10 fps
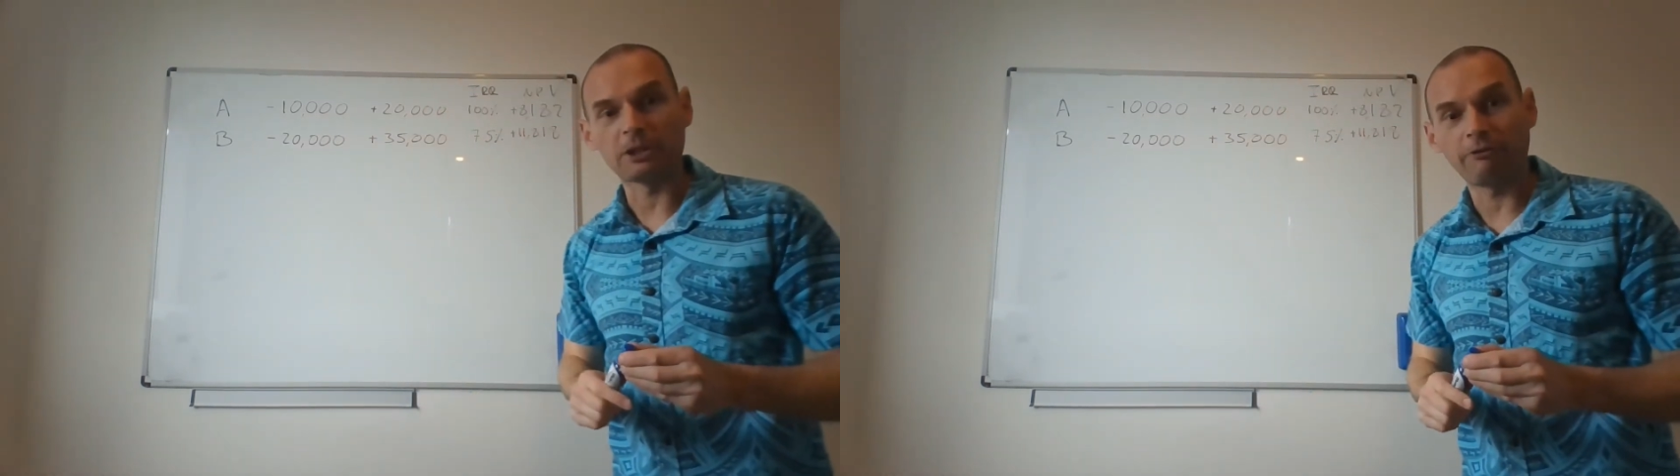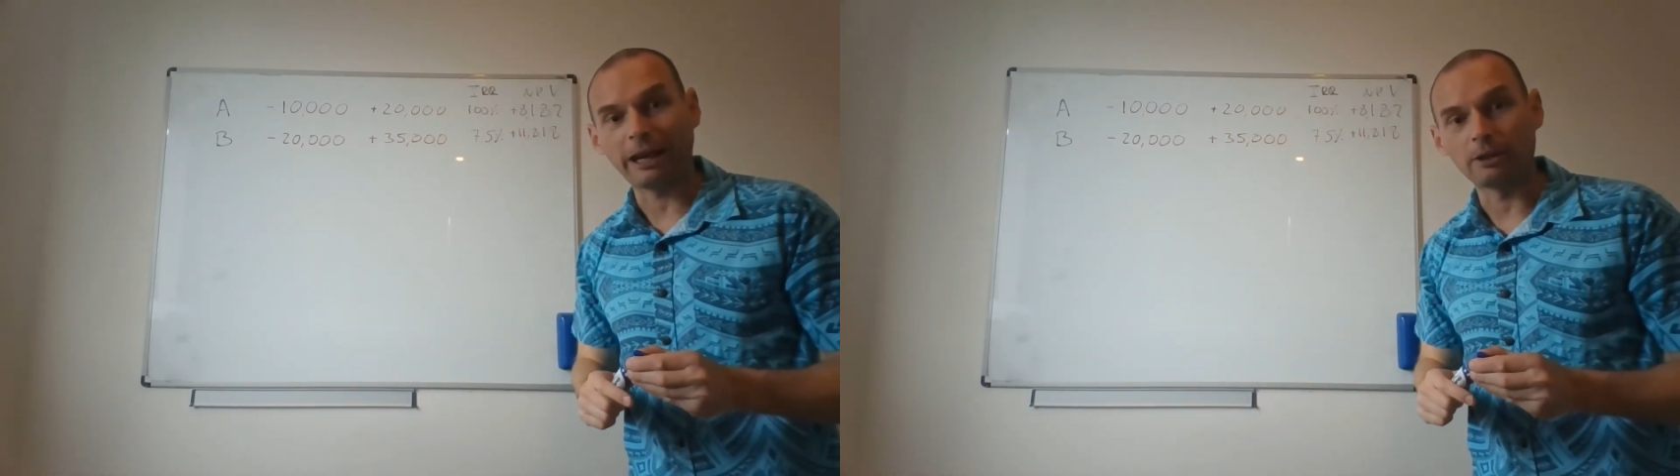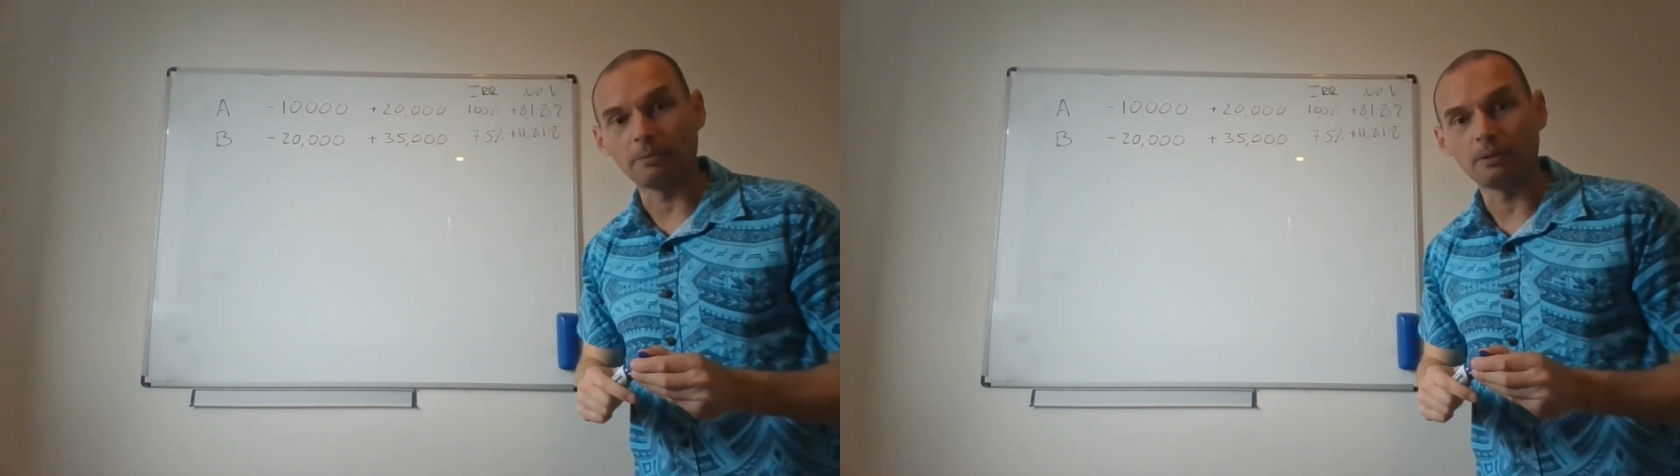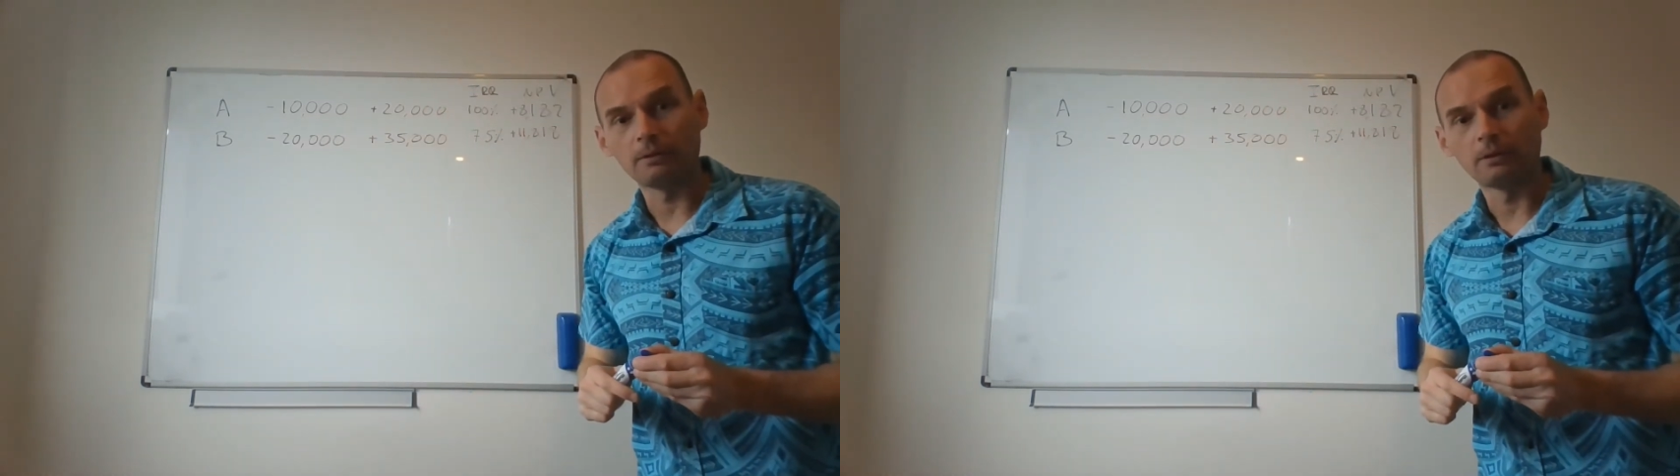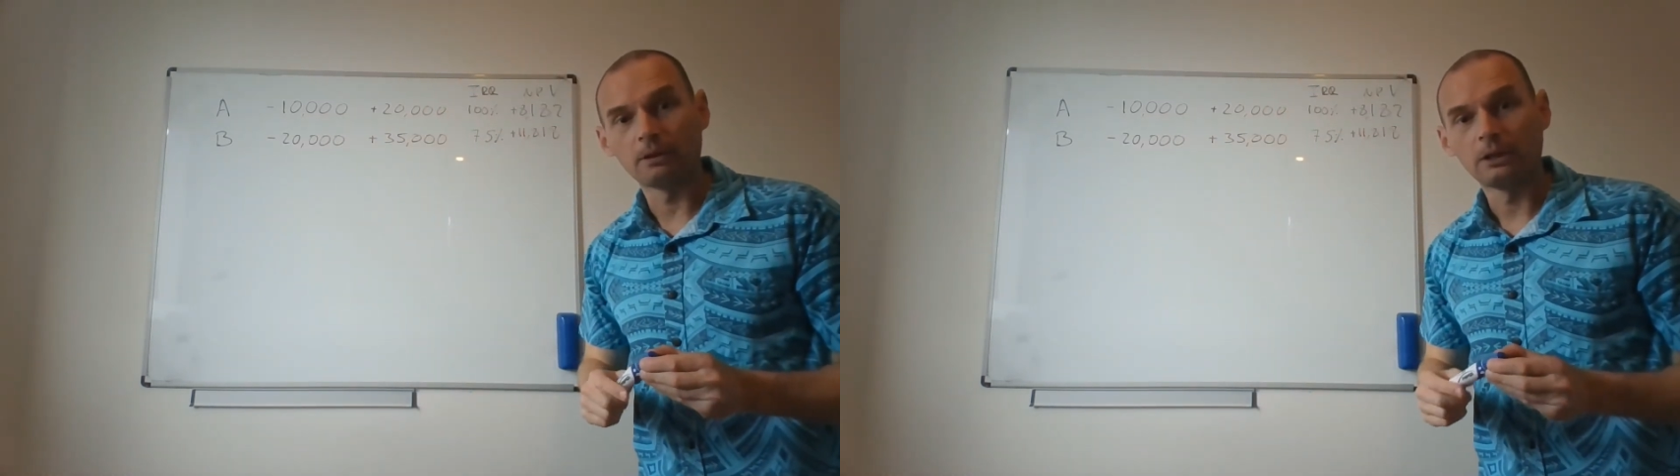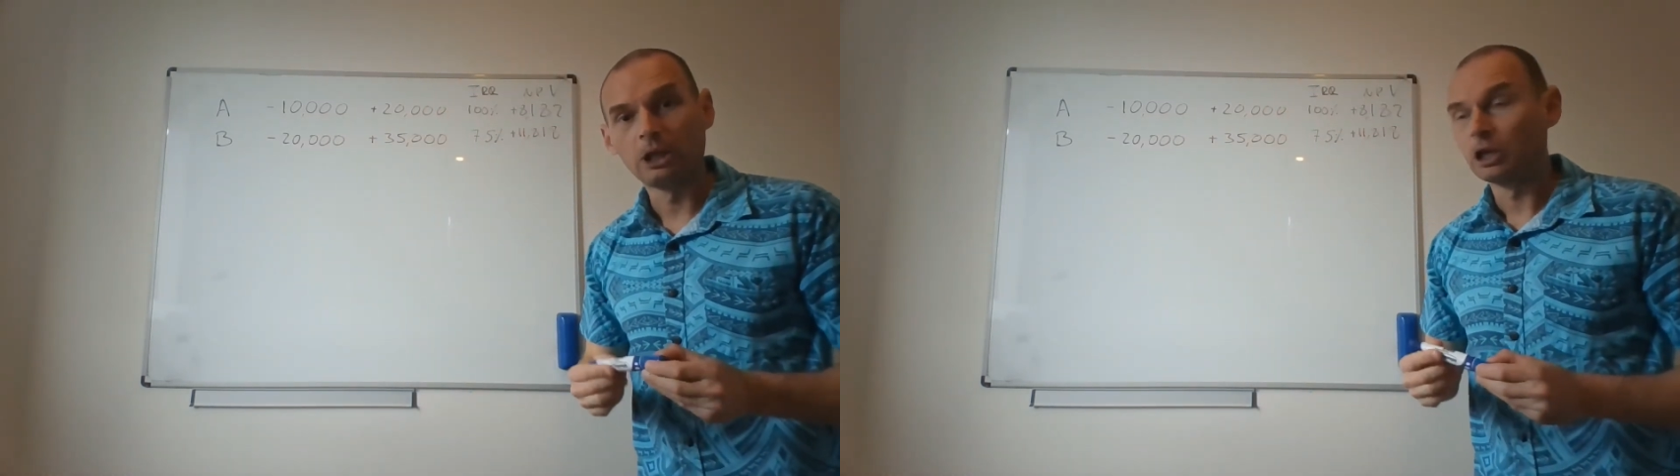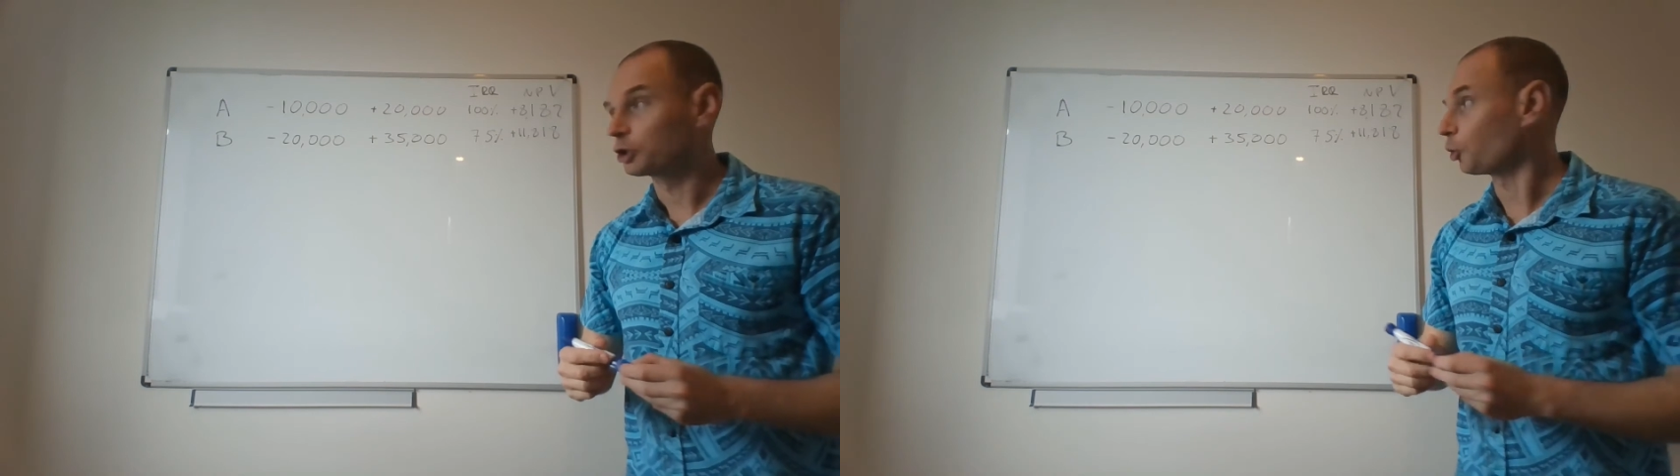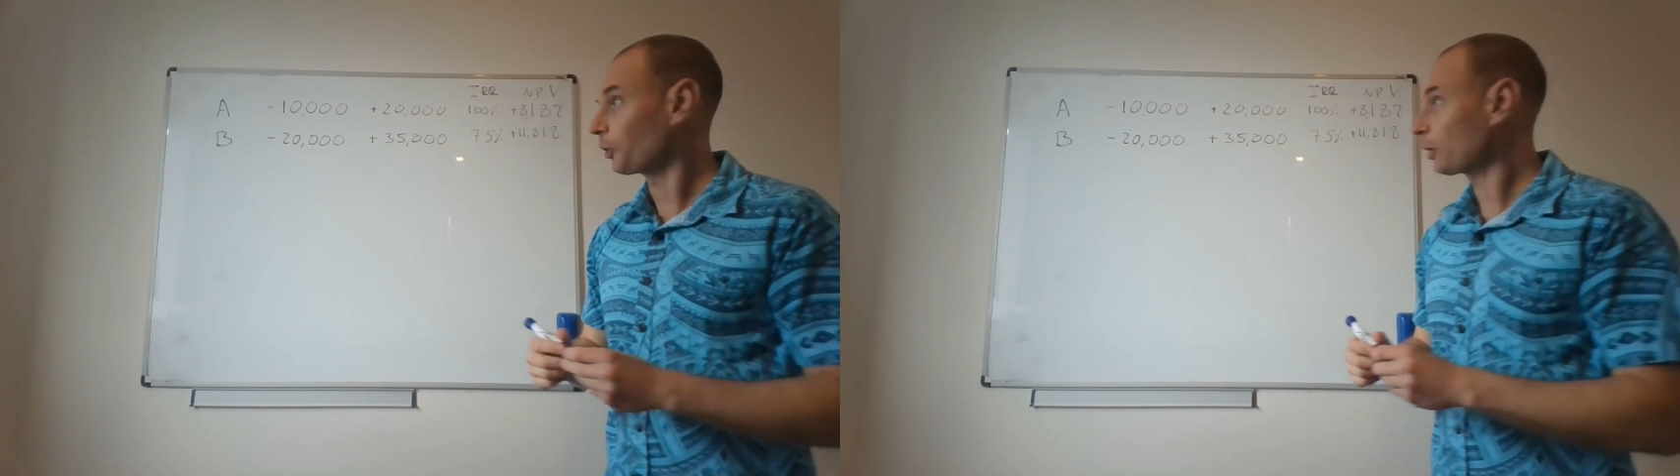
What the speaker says: available. So the